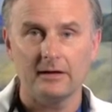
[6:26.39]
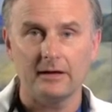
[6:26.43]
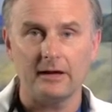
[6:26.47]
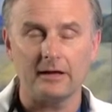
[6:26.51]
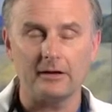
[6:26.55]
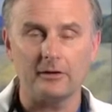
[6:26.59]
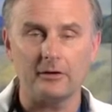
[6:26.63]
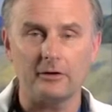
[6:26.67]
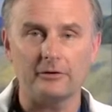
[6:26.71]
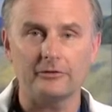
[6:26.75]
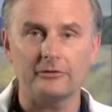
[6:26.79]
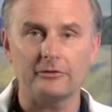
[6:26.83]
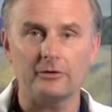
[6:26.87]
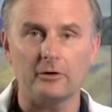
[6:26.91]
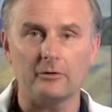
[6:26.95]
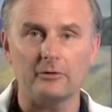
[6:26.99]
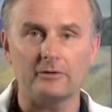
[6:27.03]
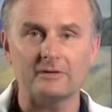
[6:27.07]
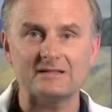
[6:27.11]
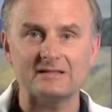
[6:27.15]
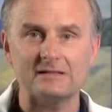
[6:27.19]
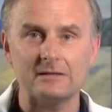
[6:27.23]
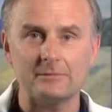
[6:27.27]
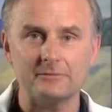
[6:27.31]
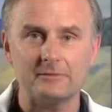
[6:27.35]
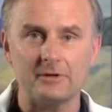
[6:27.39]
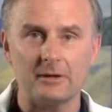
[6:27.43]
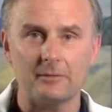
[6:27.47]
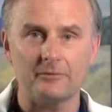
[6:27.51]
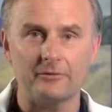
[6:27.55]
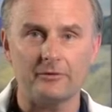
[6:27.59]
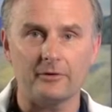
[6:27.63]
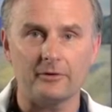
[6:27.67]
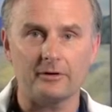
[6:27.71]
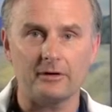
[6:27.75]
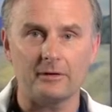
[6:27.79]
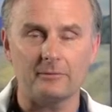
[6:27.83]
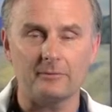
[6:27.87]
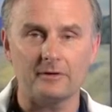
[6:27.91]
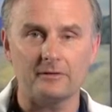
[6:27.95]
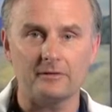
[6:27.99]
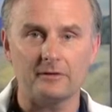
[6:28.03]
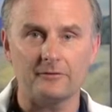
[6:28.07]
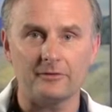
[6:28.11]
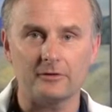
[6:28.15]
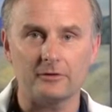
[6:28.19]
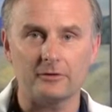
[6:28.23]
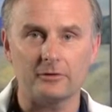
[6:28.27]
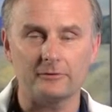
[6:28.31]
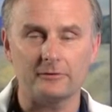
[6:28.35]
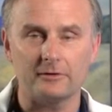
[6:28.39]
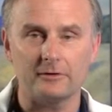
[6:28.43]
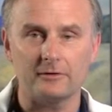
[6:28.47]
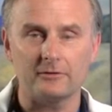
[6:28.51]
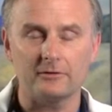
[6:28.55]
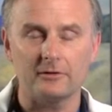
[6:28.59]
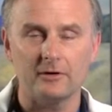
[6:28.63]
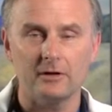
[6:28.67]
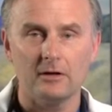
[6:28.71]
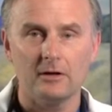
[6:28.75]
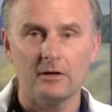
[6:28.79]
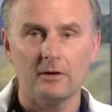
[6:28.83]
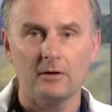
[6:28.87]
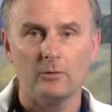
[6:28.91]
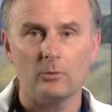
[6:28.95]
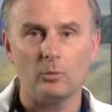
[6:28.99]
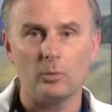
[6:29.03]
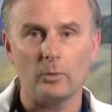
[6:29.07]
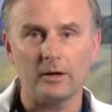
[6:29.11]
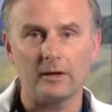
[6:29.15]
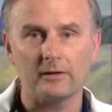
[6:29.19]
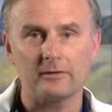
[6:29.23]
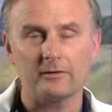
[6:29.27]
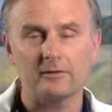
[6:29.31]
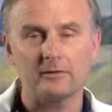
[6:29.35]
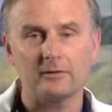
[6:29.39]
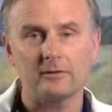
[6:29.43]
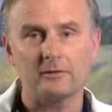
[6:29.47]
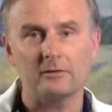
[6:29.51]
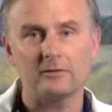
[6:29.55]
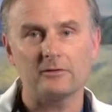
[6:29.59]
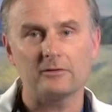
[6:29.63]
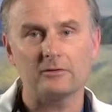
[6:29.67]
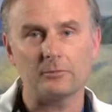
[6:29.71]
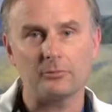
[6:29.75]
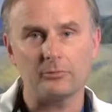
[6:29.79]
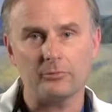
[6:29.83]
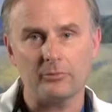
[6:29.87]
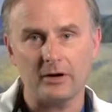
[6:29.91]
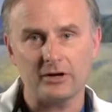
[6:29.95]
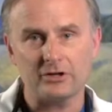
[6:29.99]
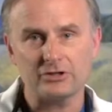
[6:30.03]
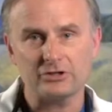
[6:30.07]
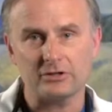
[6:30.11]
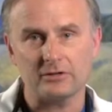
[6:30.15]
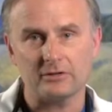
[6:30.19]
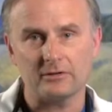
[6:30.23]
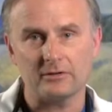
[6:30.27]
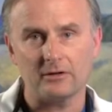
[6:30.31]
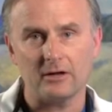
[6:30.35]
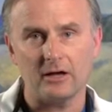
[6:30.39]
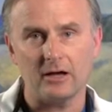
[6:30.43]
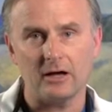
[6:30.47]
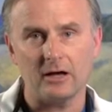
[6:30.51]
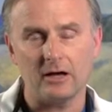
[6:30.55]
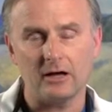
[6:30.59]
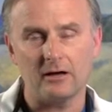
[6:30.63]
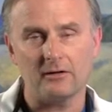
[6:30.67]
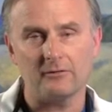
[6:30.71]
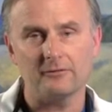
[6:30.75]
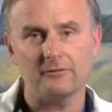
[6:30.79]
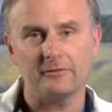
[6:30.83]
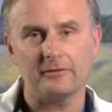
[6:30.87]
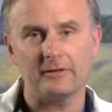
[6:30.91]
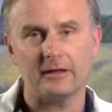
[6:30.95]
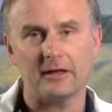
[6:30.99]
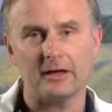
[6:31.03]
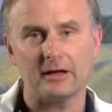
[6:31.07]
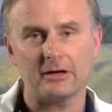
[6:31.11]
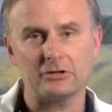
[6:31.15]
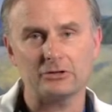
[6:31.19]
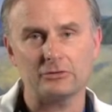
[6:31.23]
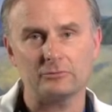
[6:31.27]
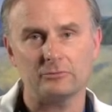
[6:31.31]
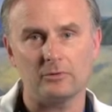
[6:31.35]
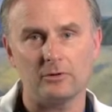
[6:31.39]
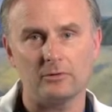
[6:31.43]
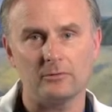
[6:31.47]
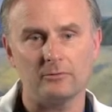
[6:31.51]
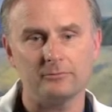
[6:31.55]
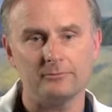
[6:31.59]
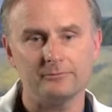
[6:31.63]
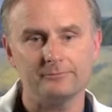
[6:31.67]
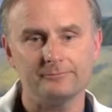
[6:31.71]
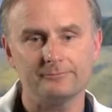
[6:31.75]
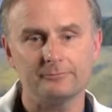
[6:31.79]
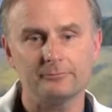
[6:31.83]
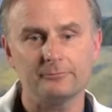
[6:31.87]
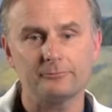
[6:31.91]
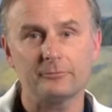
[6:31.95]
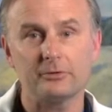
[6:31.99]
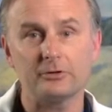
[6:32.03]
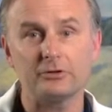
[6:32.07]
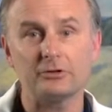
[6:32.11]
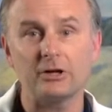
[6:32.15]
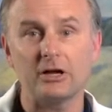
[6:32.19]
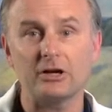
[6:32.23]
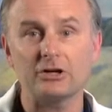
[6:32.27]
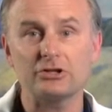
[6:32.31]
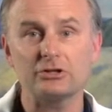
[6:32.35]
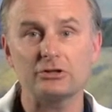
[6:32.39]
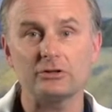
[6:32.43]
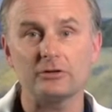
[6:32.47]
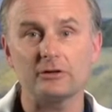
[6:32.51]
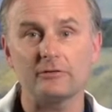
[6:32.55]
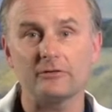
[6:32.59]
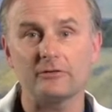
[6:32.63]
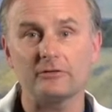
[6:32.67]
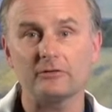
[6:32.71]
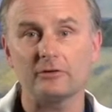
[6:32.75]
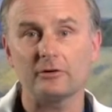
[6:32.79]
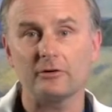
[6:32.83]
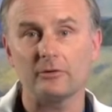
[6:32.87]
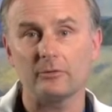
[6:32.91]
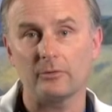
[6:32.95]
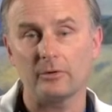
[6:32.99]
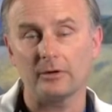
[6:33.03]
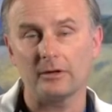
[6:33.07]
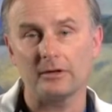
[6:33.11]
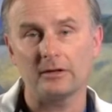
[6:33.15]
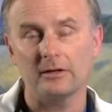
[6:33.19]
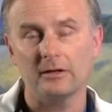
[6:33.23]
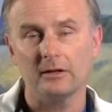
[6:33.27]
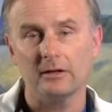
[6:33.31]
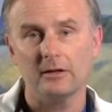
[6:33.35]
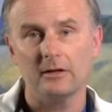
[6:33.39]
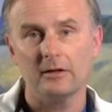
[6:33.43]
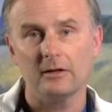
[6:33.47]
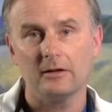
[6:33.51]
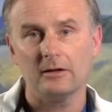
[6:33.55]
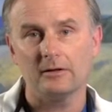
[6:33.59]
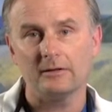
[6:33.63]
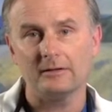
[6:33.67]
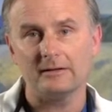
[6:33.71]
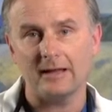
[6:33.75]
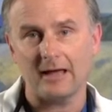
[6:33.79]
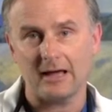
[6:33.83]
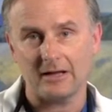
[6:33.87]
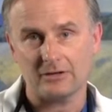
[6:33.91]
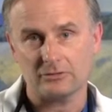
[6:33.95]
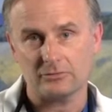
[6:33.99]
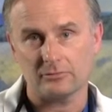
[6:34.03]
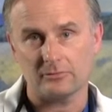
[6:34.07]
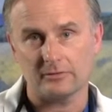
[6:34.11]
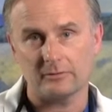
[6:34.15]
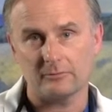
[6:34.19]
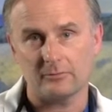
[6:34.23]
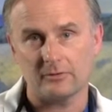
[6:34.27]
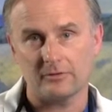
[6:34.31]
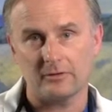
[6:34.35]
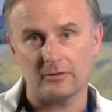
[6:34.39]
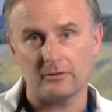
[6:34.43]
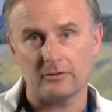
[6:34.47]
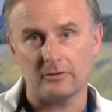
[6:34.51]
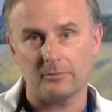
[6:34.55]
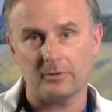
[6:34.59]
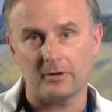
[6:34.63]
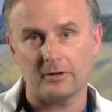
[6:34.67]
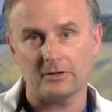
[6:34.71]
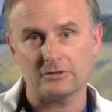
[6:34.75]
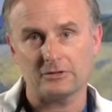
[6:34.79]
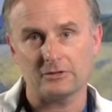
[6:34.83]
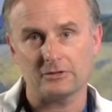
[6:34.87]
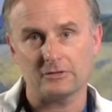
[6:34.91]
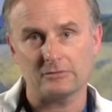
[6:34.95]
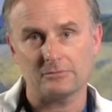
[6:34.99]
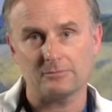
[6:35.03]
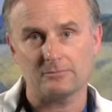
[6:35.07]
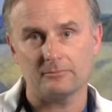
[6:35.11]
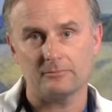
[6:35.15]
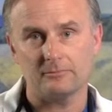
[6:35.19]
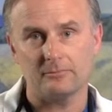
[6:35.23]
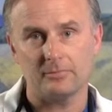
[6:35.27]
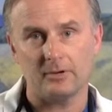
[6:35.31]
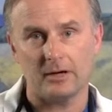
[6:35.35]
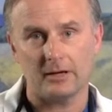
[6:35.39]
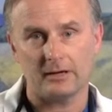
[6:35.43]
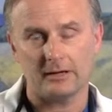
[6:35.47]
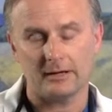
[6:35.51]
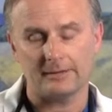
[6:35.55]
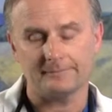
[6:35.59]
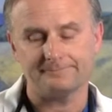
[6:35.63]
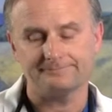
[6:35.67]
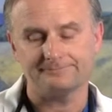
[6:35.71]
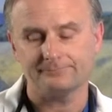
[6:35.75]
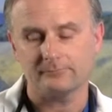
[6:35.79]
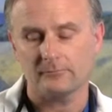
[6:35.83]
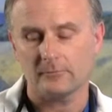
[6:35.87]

and also sometimes there can be difficulties with suppression of the actual production of steroid naturally within the patient's body.